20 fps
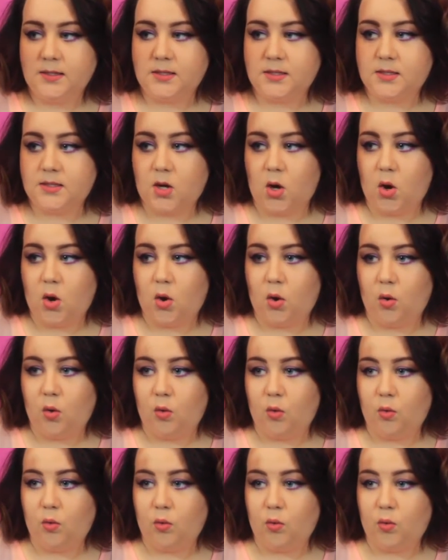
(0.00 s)

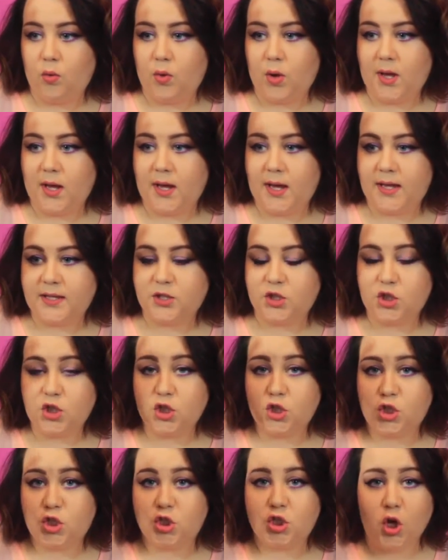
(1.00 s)
so it's
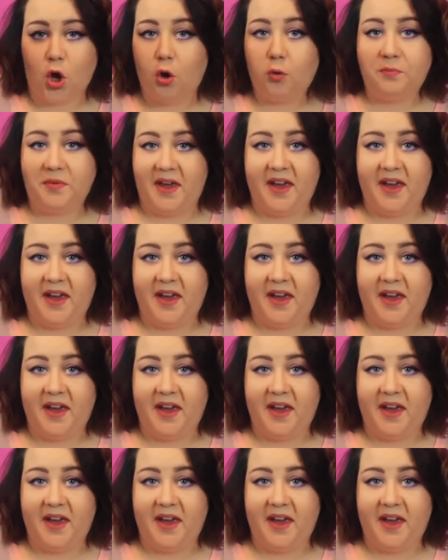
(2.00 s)
just so